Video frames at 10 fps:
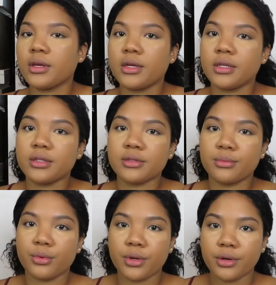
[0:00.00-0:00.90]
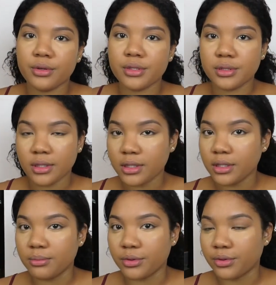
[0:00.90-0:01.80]
I need some more. I
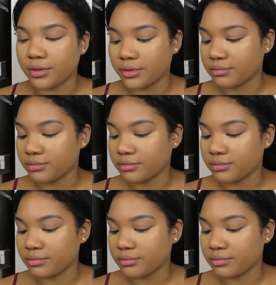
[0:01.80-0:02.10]
need more.